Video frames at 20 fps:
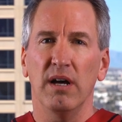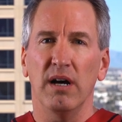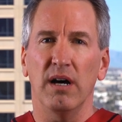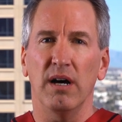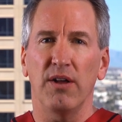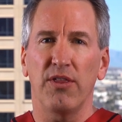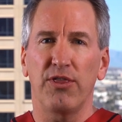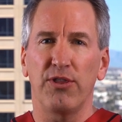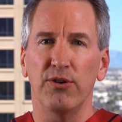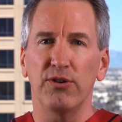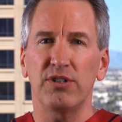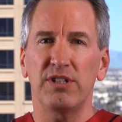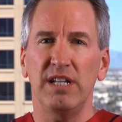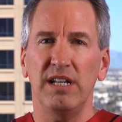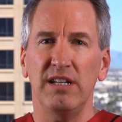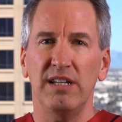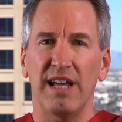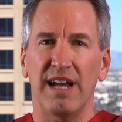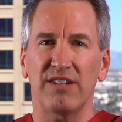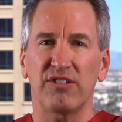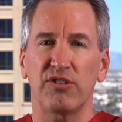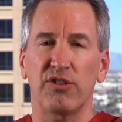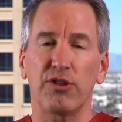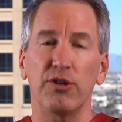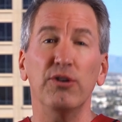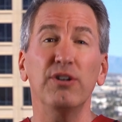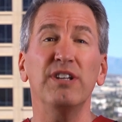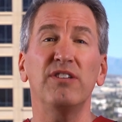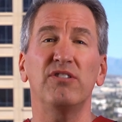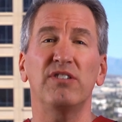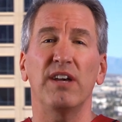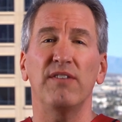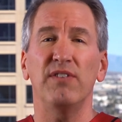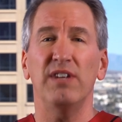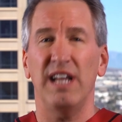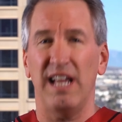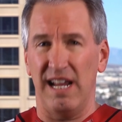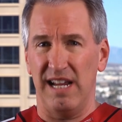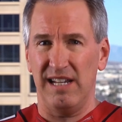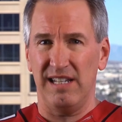uh, 13
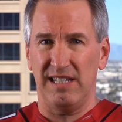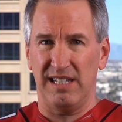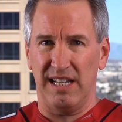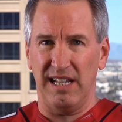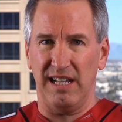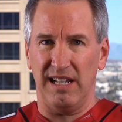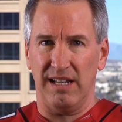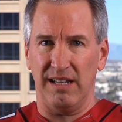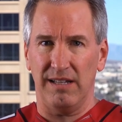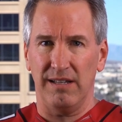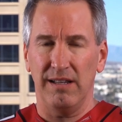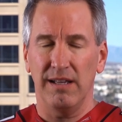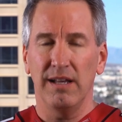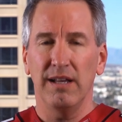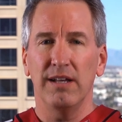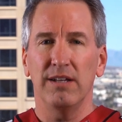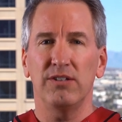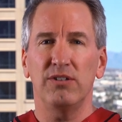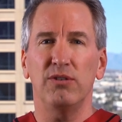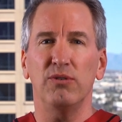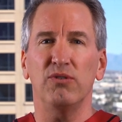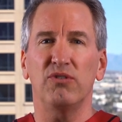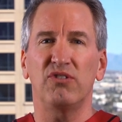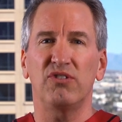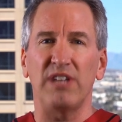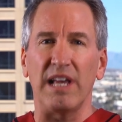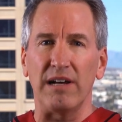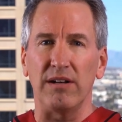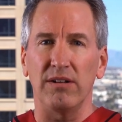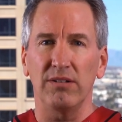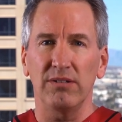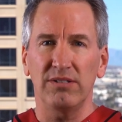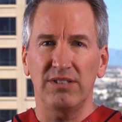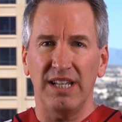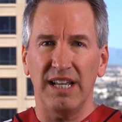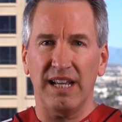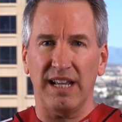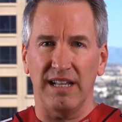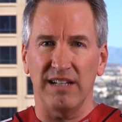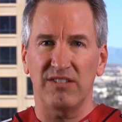3718 to sell
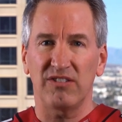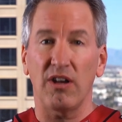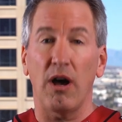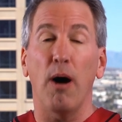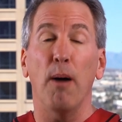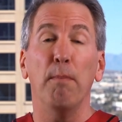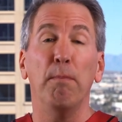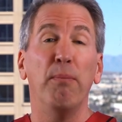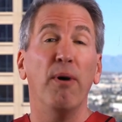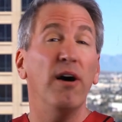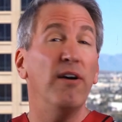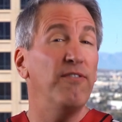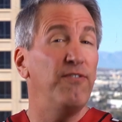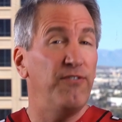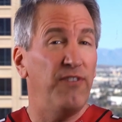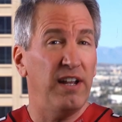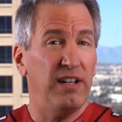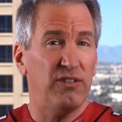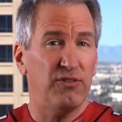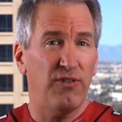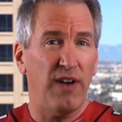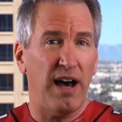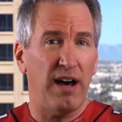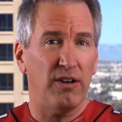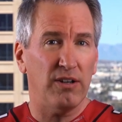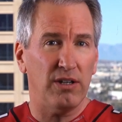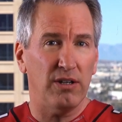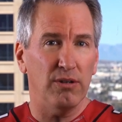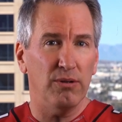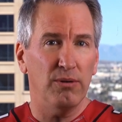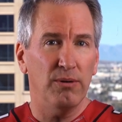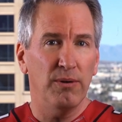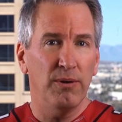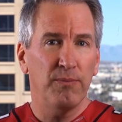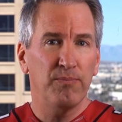tickets above face value